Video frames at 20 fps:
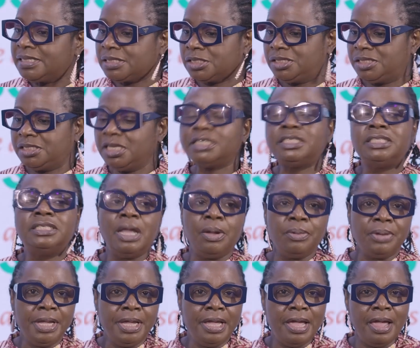sit
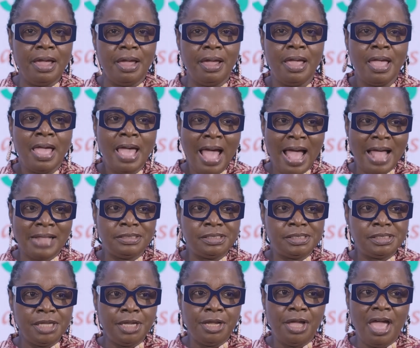down here mm. and
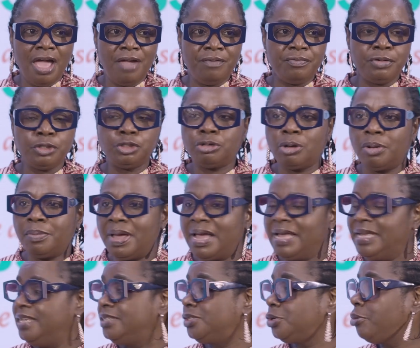say every trauma
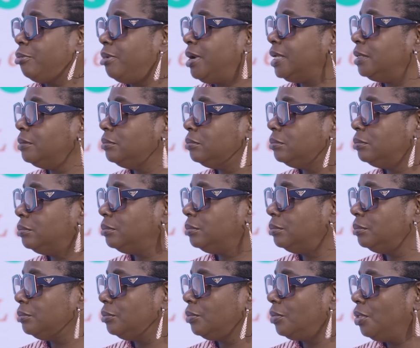is green.
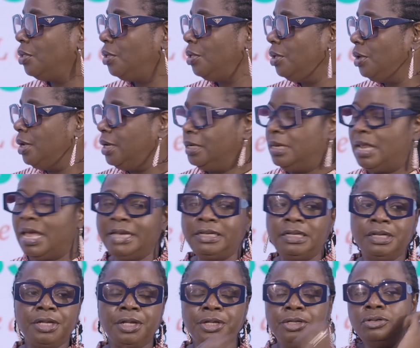No.
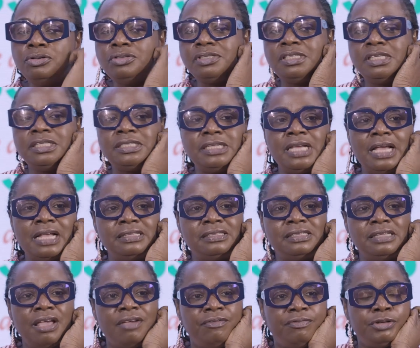Neither can you sit here and
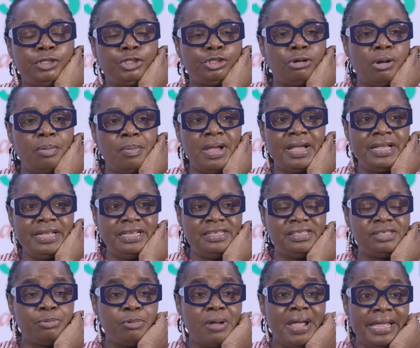say every trauma
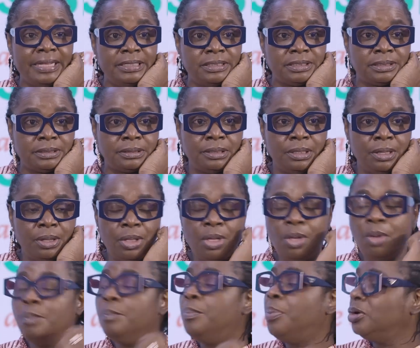is red. Mm-hmm.
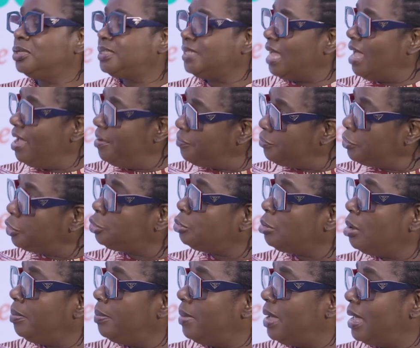But every
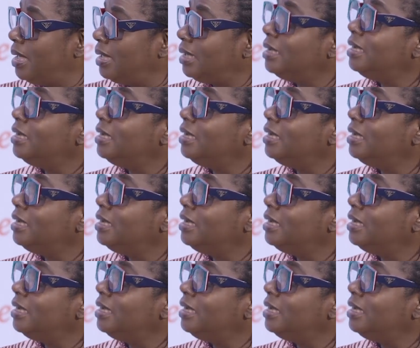trauma